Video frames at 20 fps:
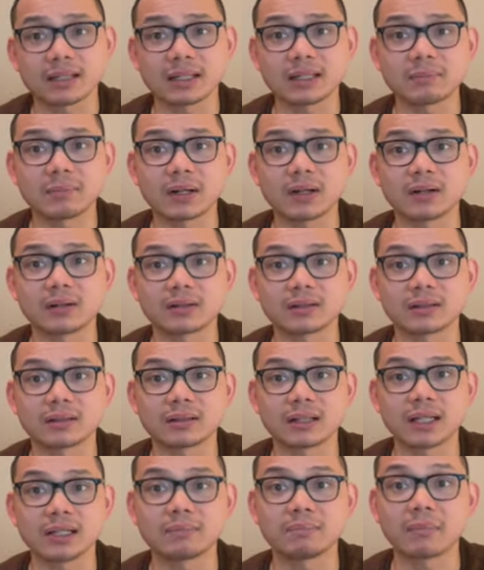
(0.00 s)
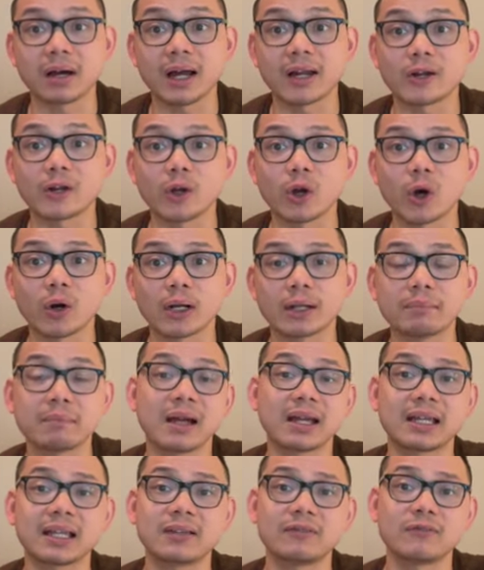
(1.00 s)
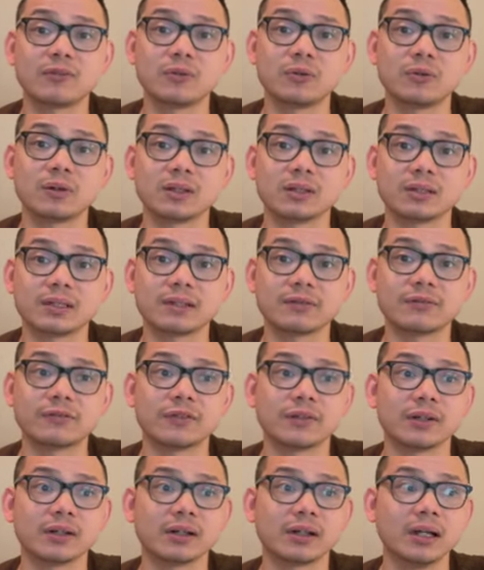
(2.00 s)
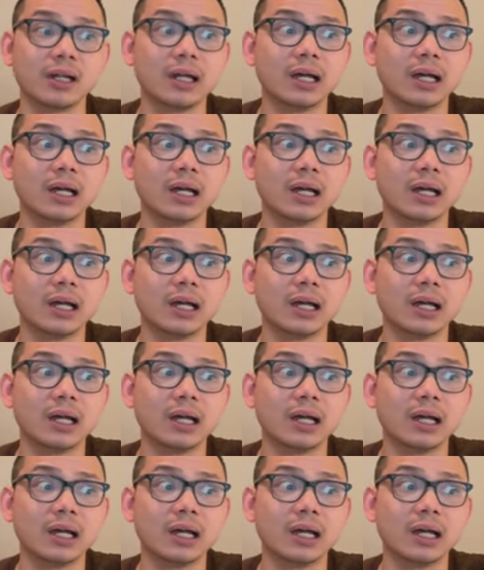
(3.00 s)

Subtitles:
It's because it might give you a different